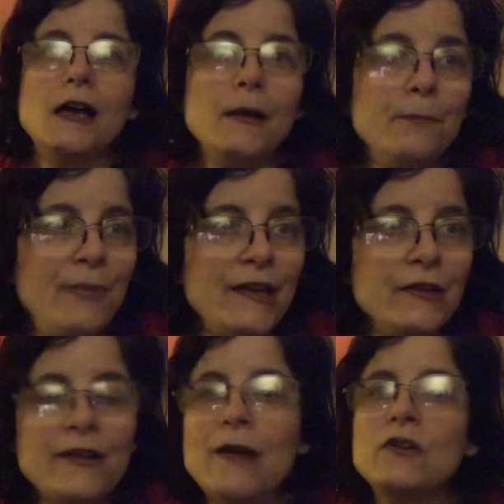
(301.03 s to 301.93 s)

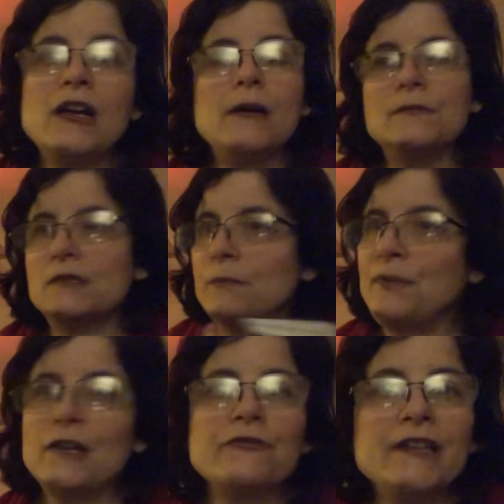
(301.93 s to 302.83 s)
better outcomes, a
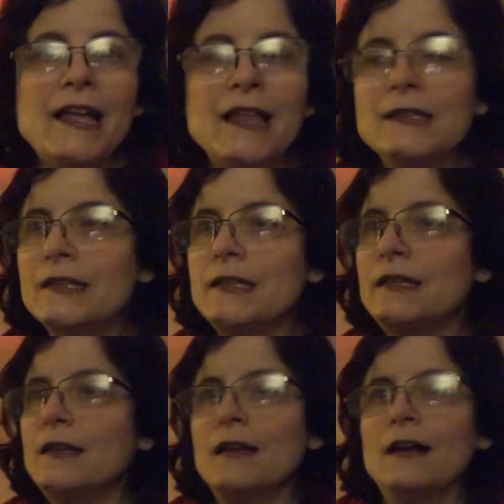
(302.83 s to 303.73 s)
better
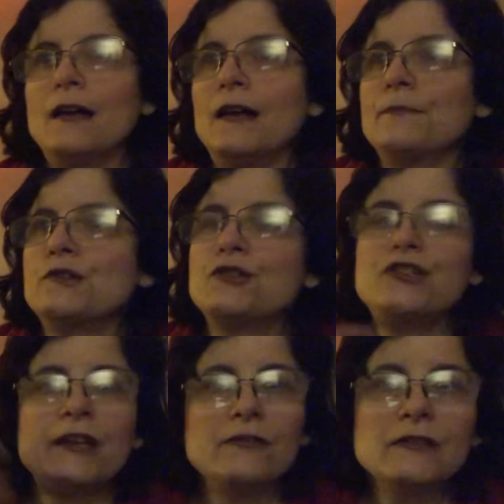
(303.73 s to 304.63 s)
reality, to
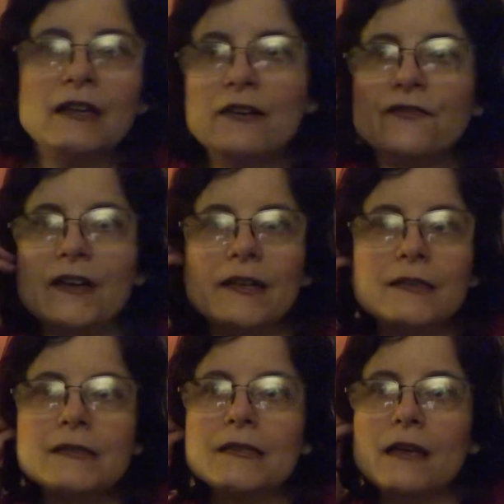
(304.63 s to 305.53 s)
share love
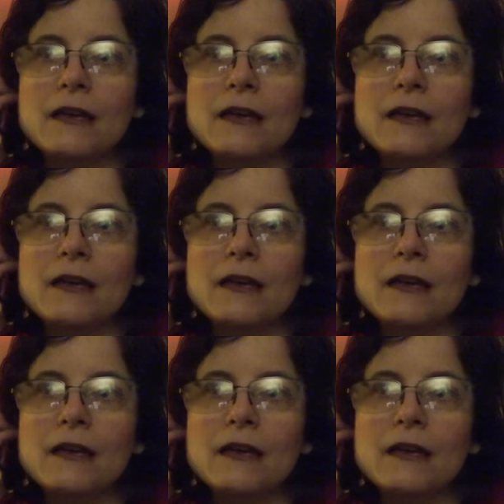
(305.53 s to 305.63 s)
and